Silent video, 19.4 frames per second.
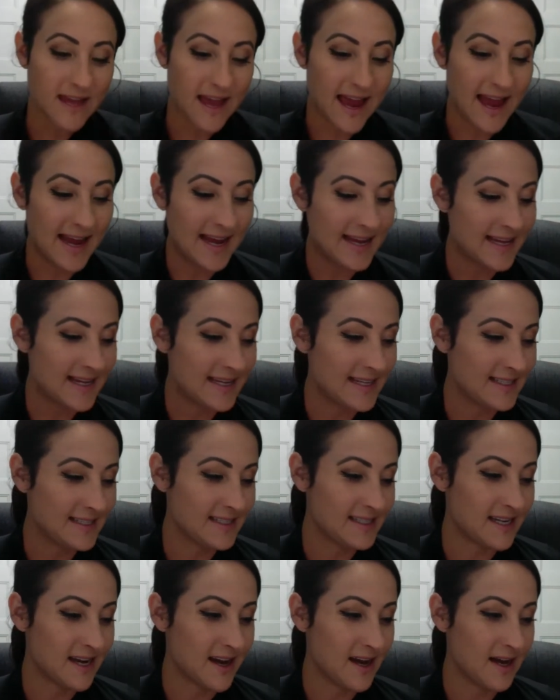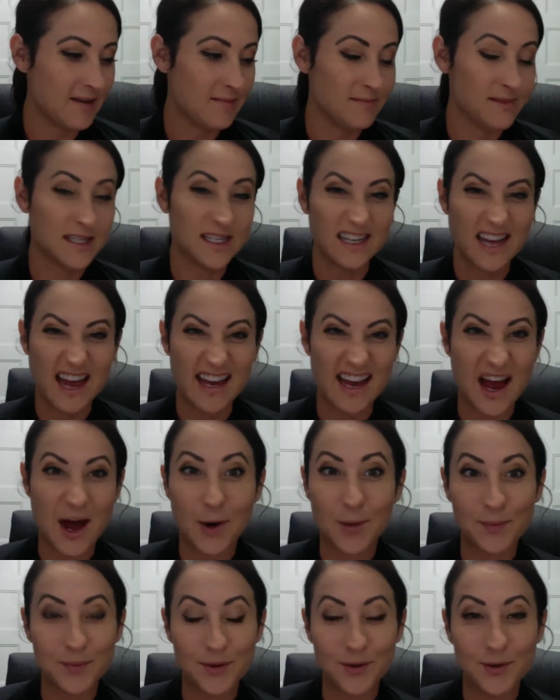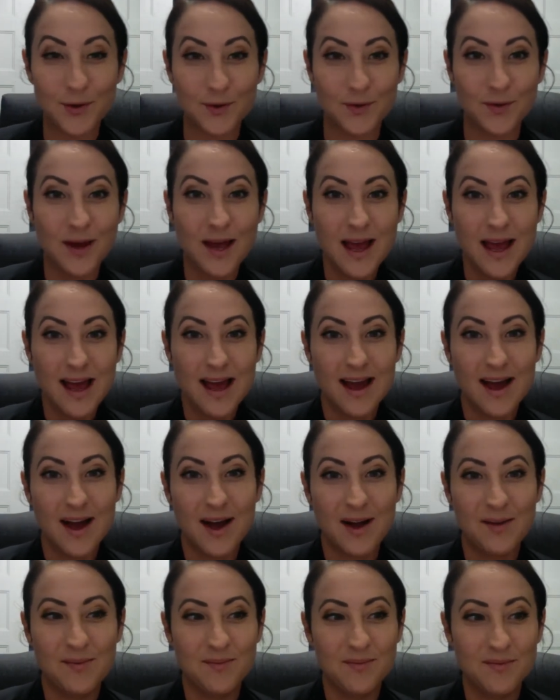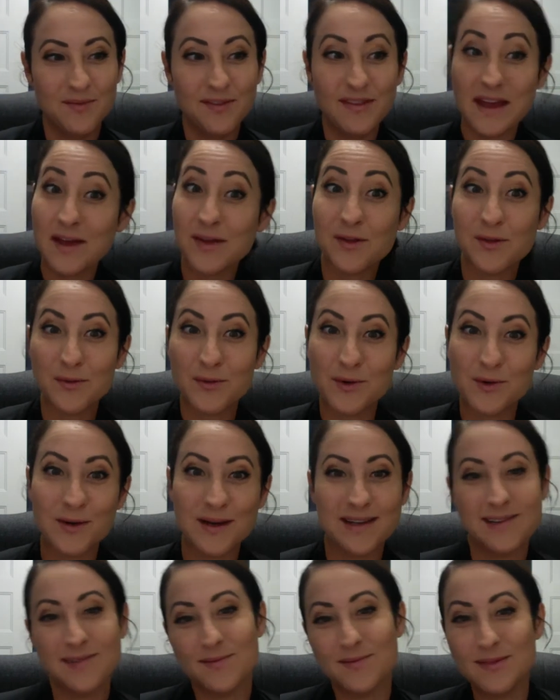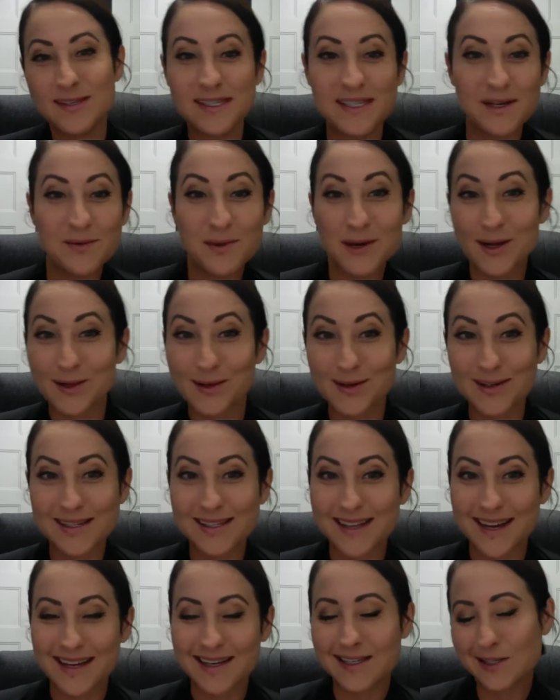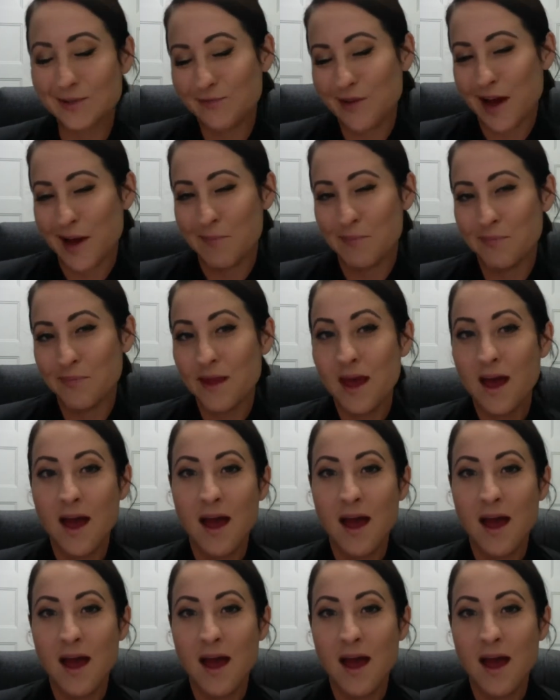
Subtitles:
And to kind of help you think through it and see what it looks like. It's fun.